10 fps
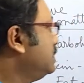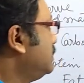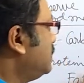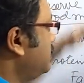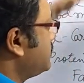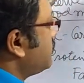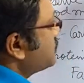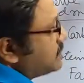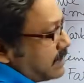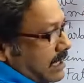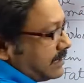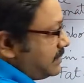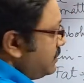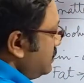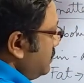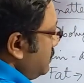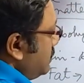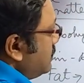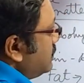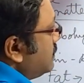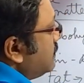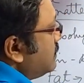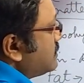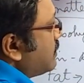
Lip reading: Now, this portion I think it is now